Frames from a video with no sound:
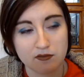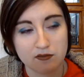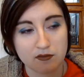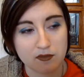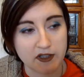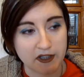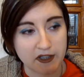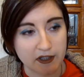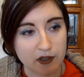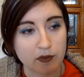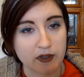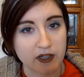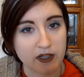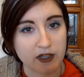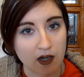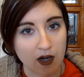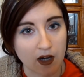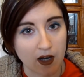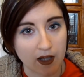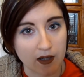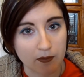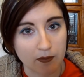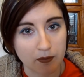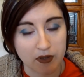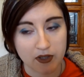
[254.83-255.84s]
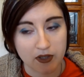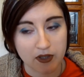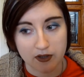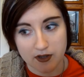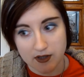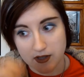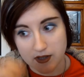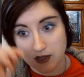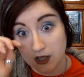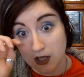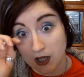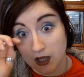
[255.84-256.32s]
deal with it a lot,
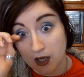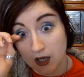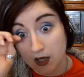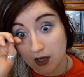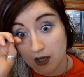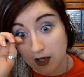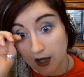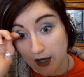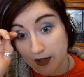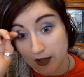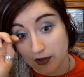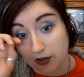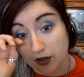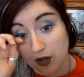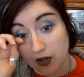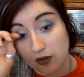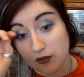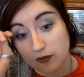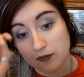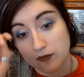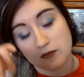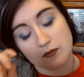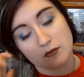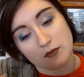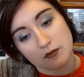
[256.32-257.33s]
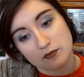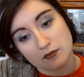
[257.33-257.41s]
because I don't know,